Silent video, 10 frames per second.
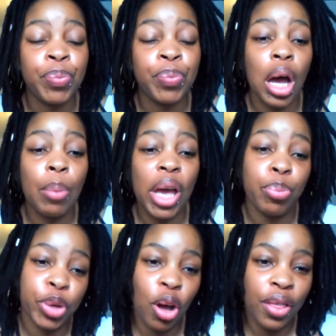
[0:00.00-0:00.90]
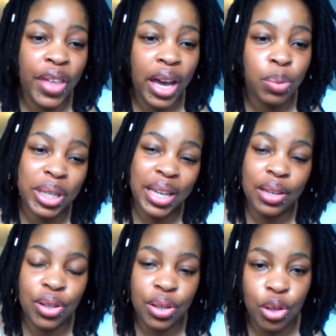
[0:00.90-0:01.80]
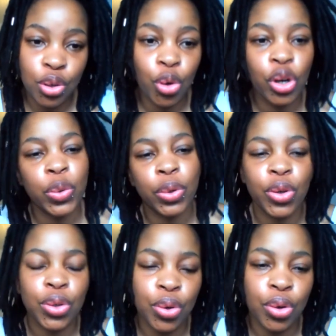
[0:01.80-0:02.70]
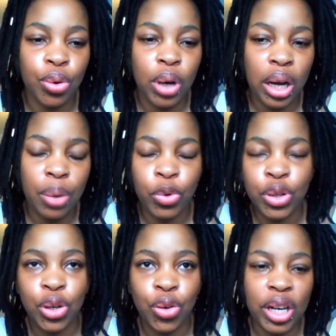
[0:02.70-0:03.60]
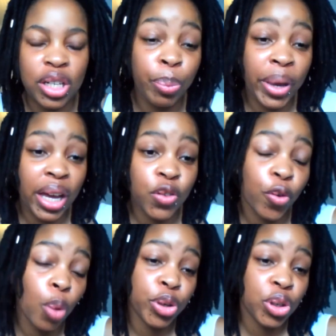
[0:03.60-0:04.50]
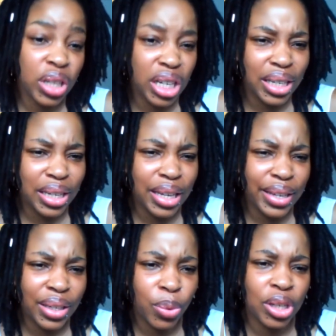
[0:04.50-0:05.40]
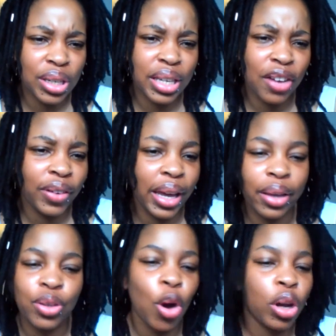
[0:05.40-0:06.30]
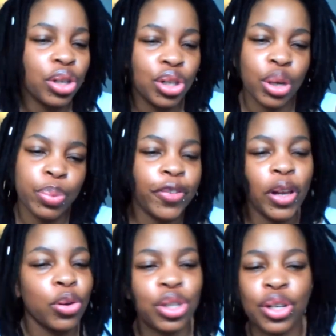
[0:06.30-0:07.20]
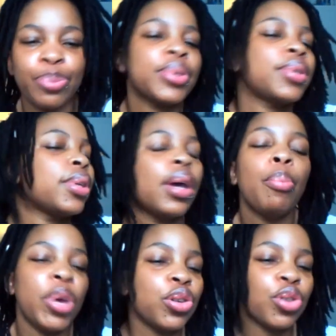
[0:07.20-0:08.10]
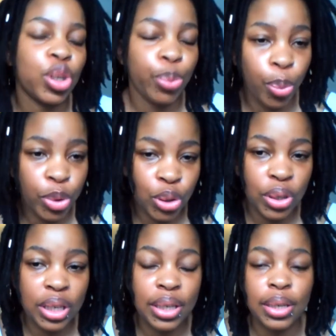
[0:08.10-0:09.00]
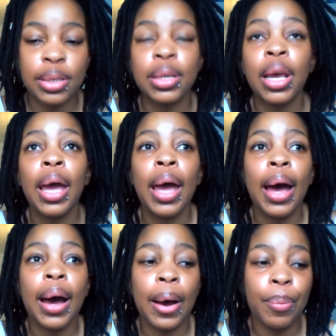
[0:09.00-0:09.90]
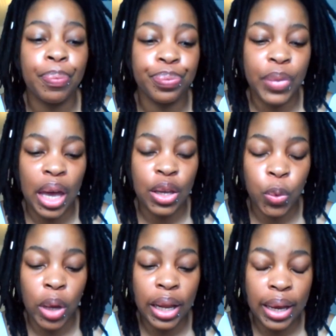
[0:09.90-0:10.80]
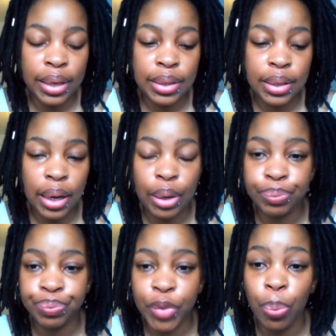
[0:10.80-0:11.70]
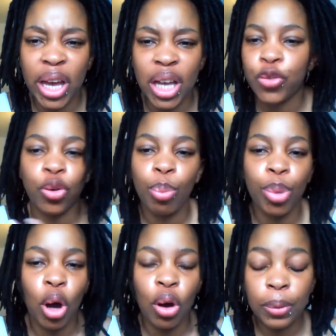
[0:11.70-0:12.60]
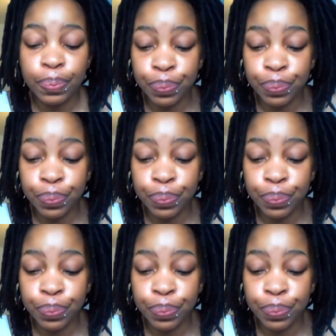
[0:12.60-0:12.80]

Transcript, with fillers: Um, and beyond that, besides just the stories, we also um, would curate the page for opportunities, which is stuff like scholarships, fellowships, mentorship opportunities, um, as well as um, a page for a blog.